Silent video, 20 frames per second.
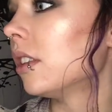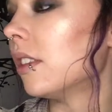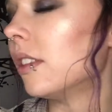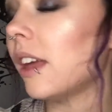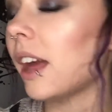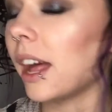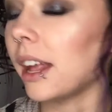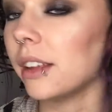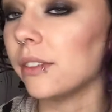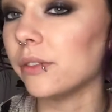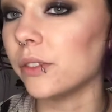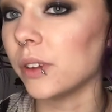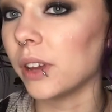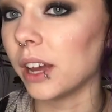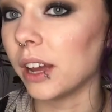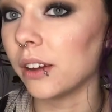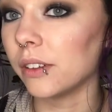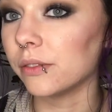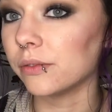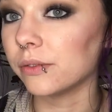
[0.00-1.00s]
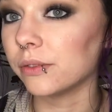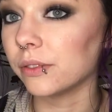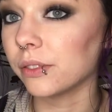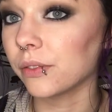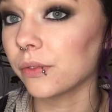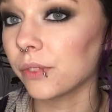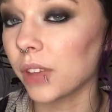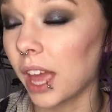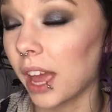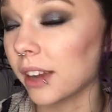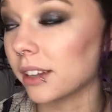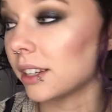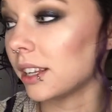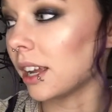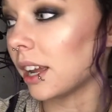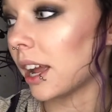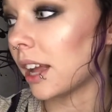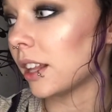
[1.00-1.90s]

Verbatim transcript: that if you have acne.